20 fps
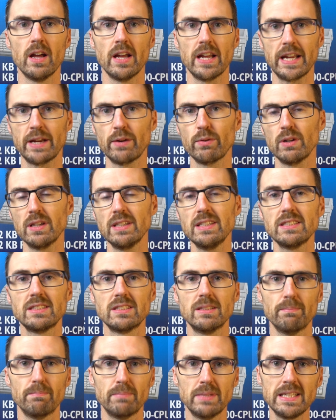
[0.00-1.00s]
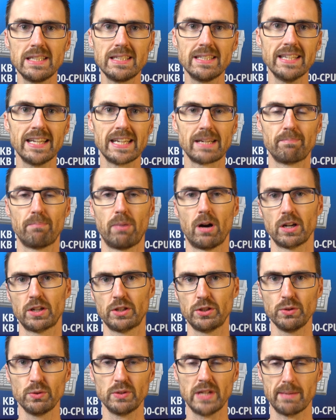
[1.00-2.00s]
He released the Beatnik Part
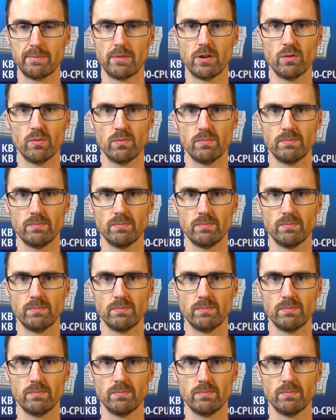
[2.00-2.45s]
2 demo.